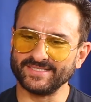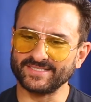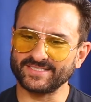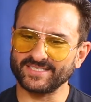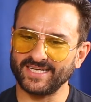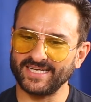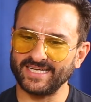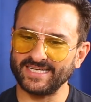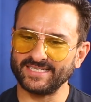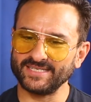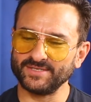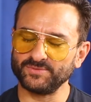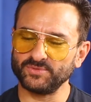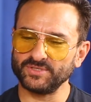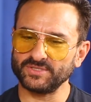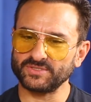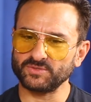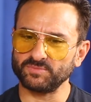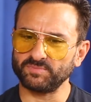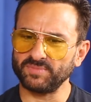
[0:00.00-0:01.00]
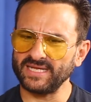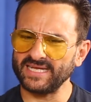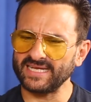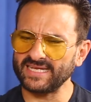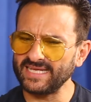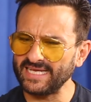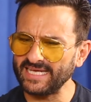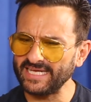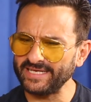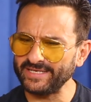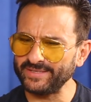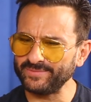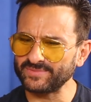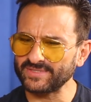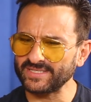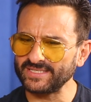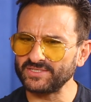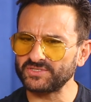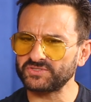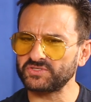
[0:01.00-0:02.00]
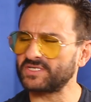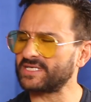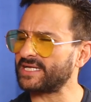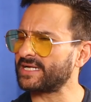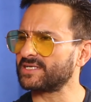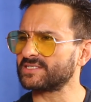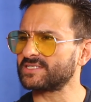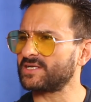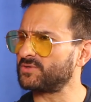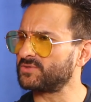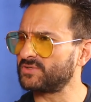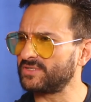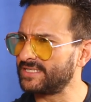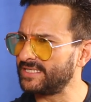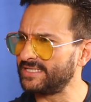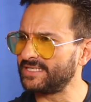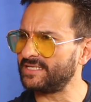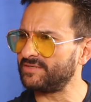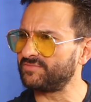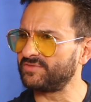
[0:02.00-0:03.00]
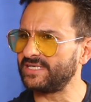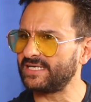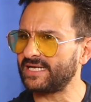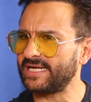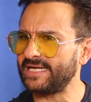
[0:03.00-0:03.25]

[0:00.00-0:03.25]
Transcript: inside and we used to play games and he used to take us out to dinner every